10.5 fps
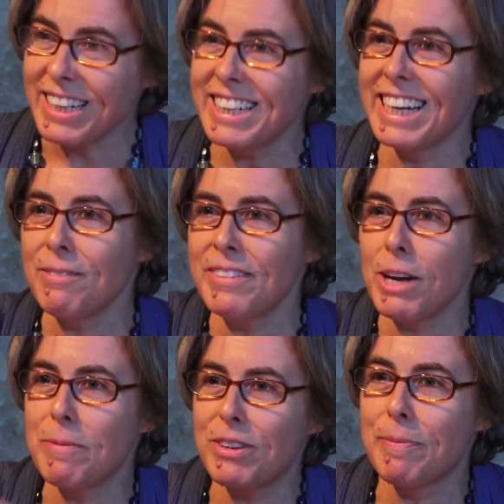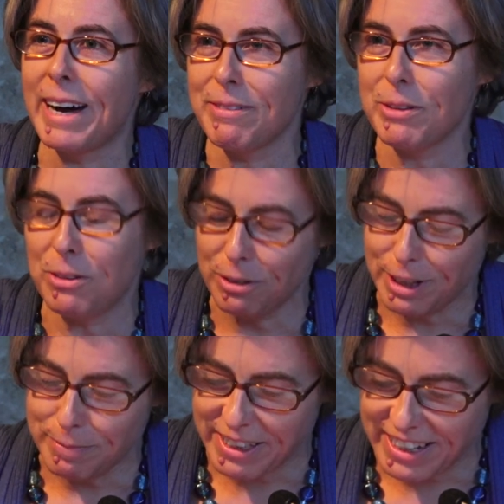yeah, Naomi's smiling, we were
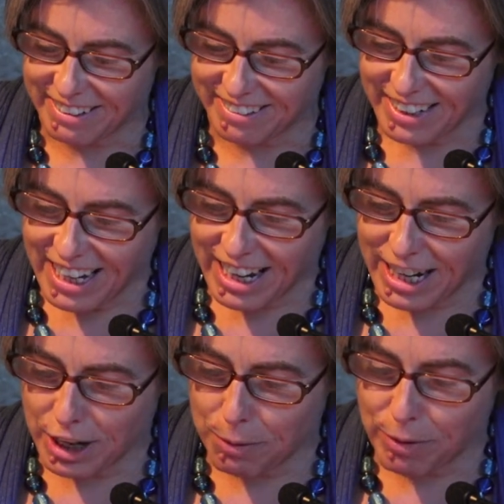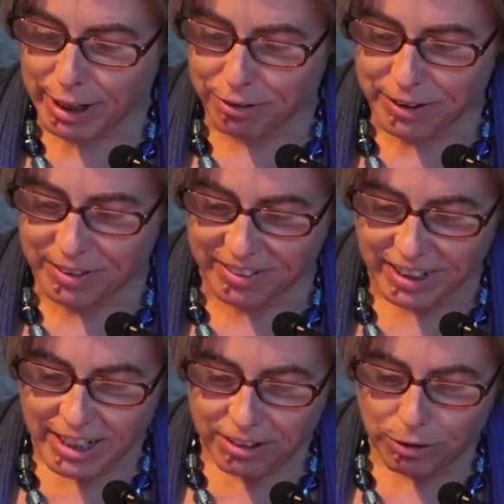talking about that at breakfast.
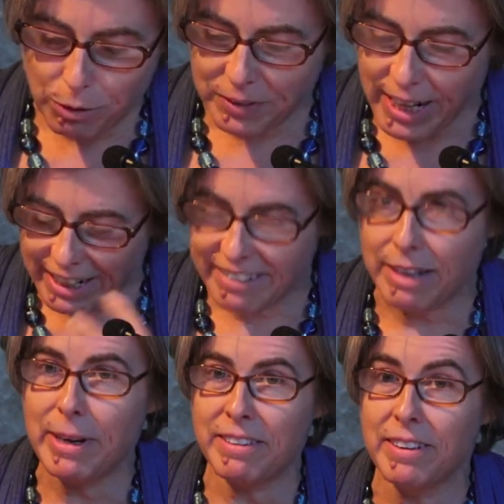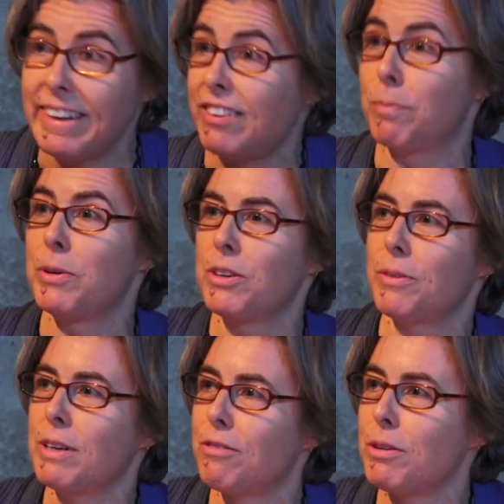So often academics are desperate
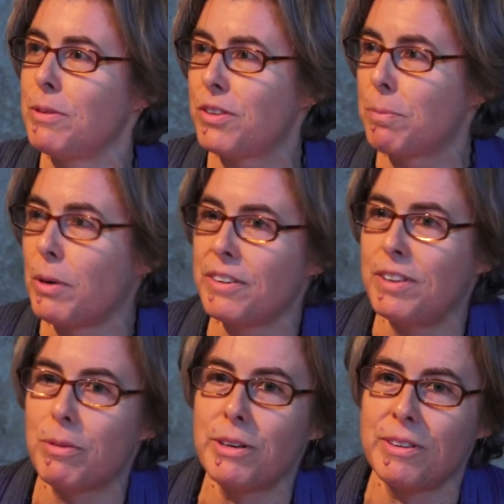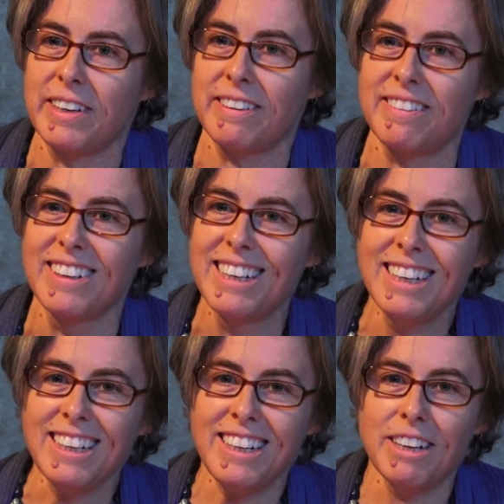to influence the policy process,
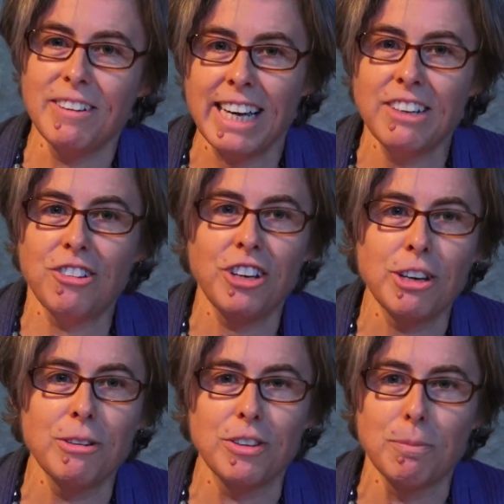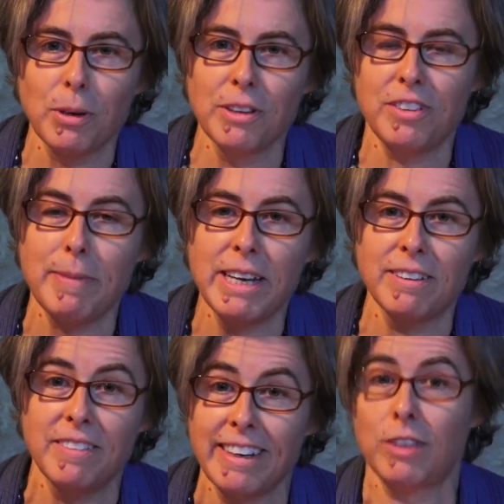you know, and NGOs and
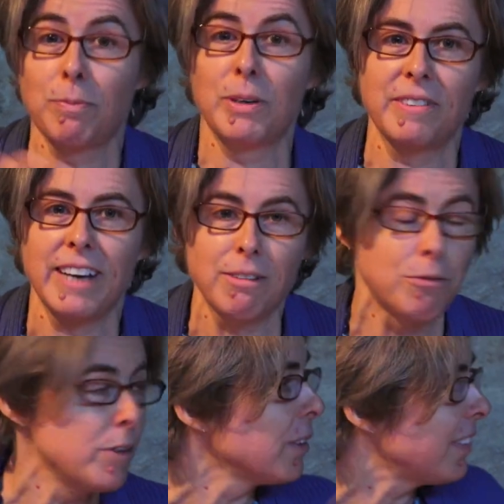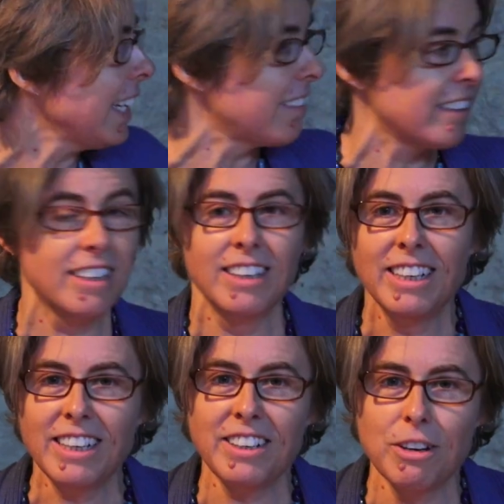policymakers are desperate to have real data,
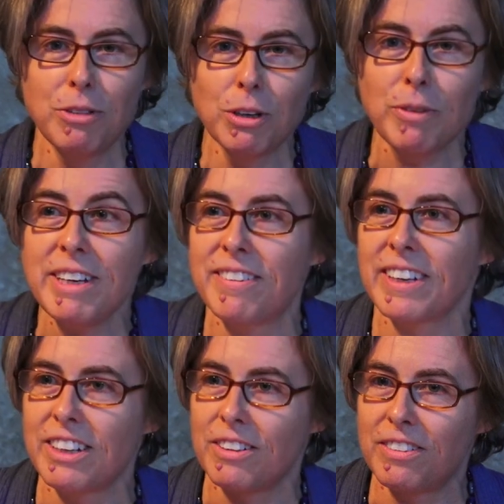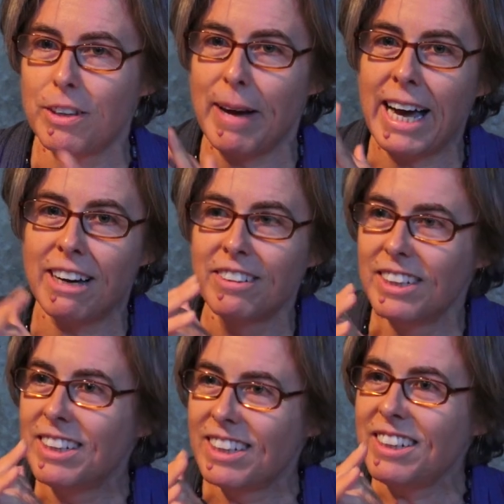you know, real research, and somehow,
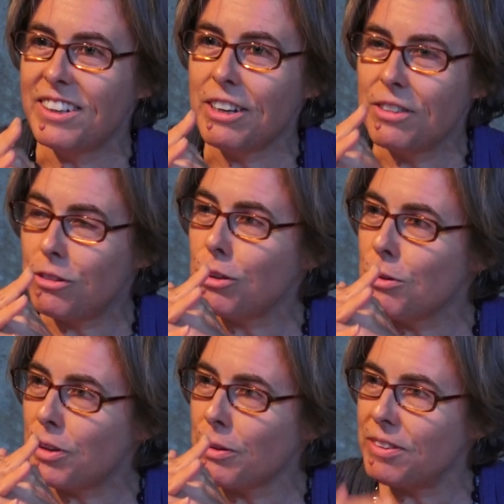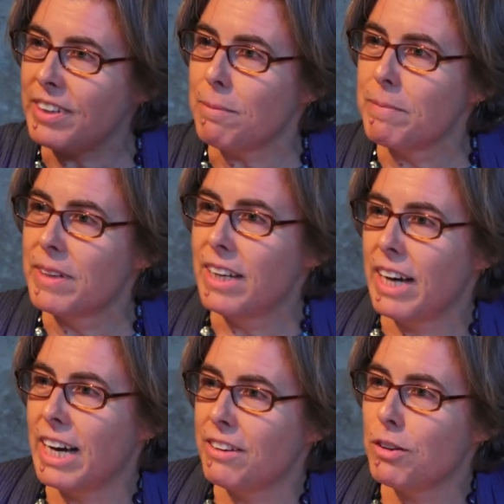you know, the two don't seem
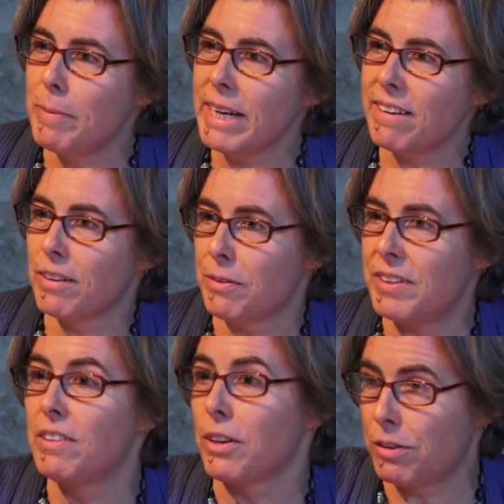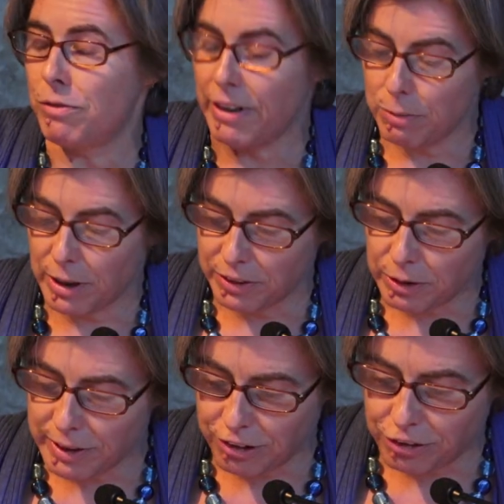to mix. And obviously, there's lots of very
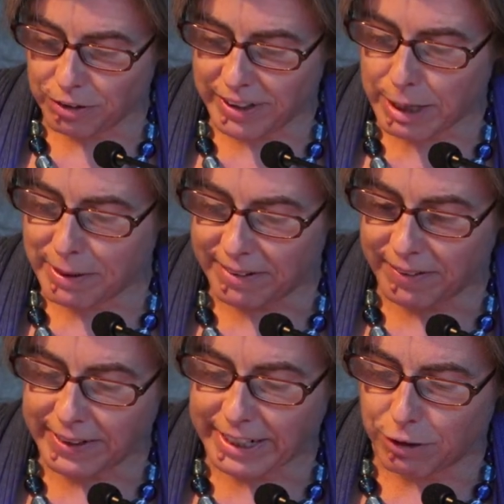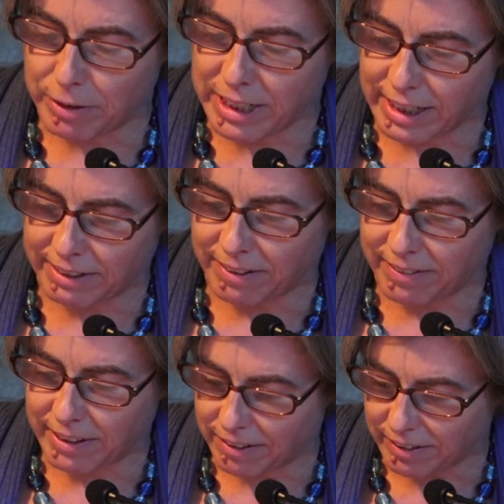well-known issues there, but that's something I'd really like to
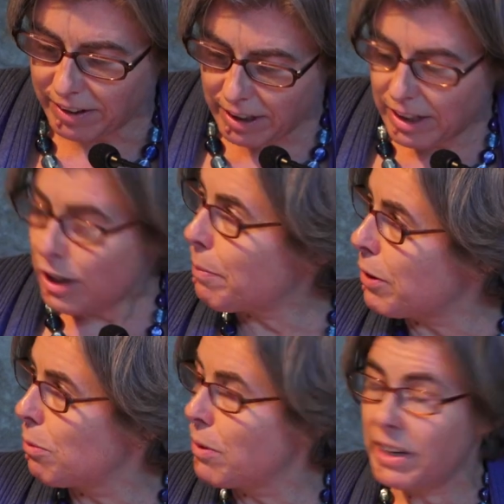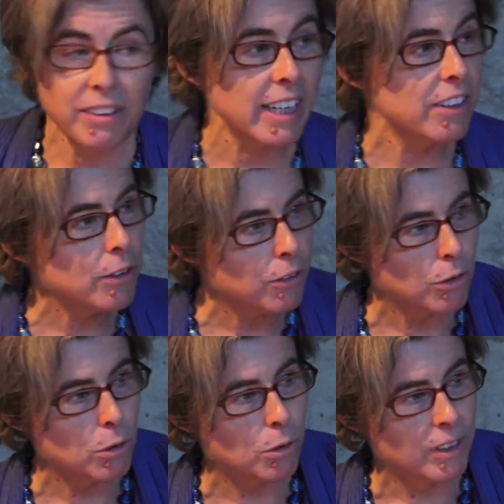see us both working on. I note
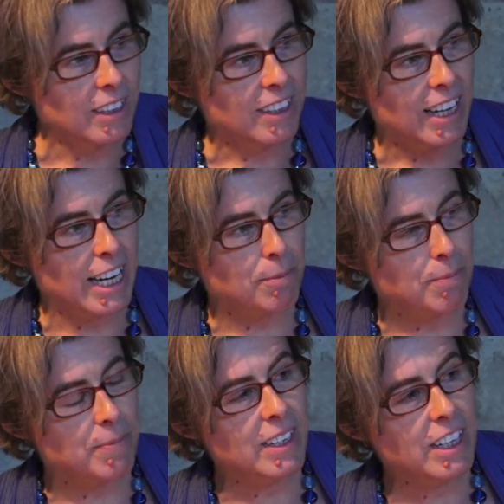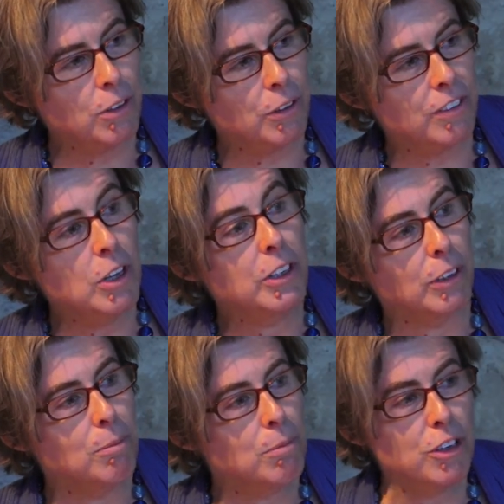your
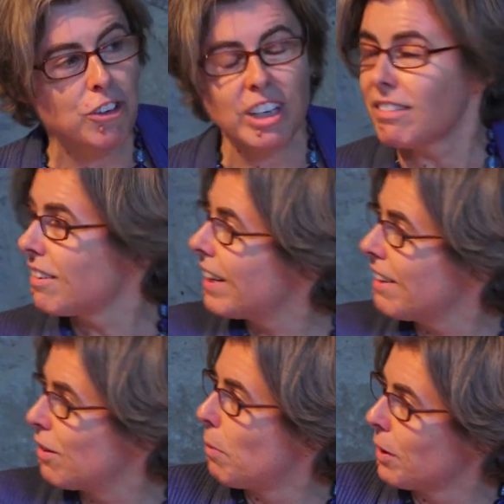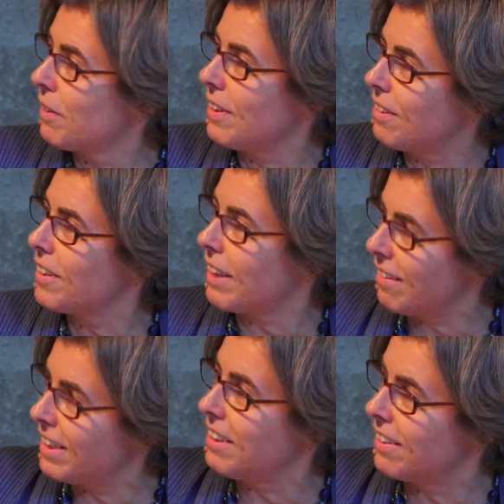slogan, bridging science and policy, so
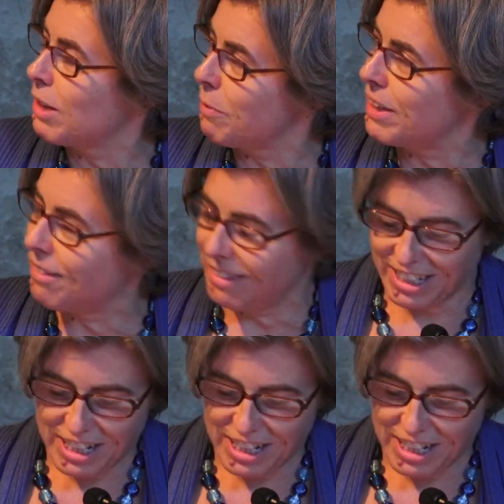that's clearly something we can